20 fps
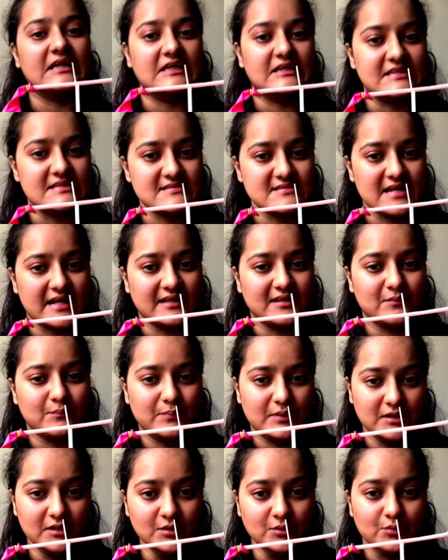air inside the
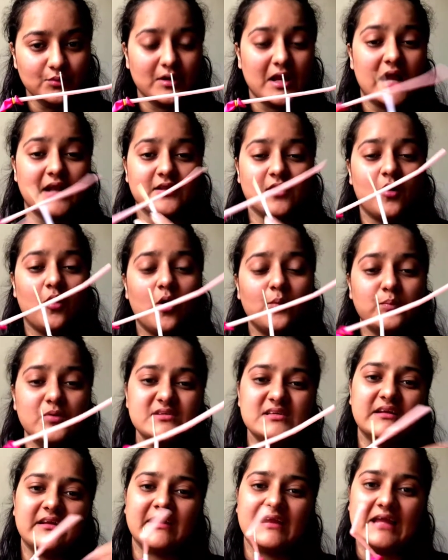balloon, and the
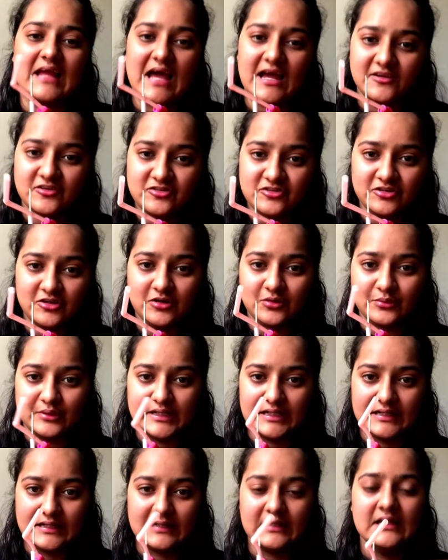opposite reaction to
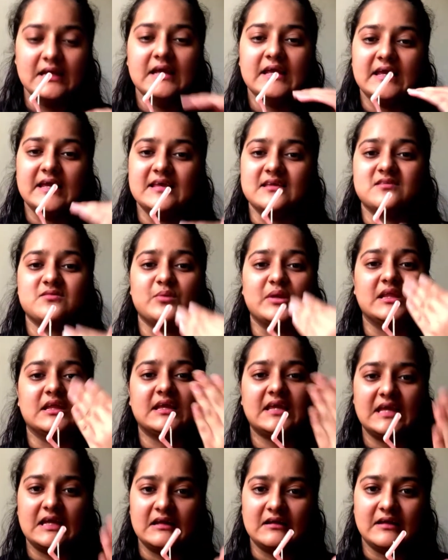it is when the
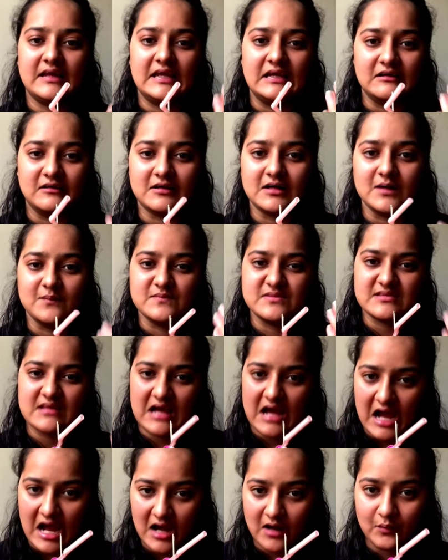air comes
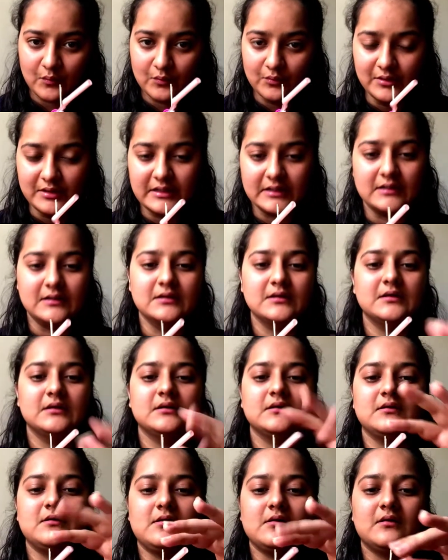out,
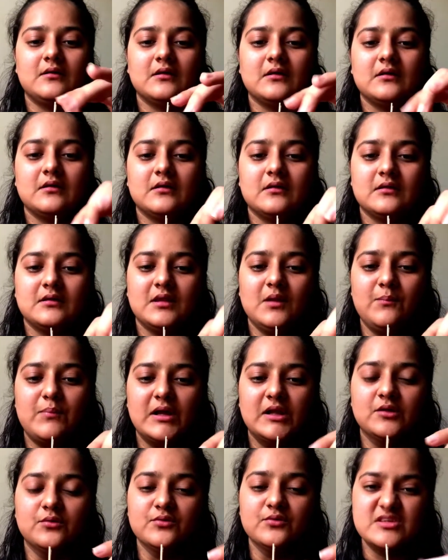the
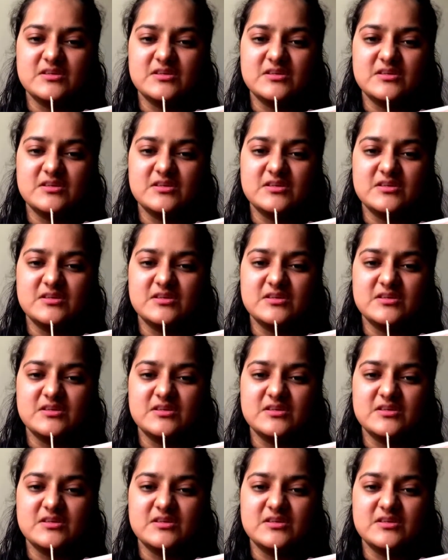balloon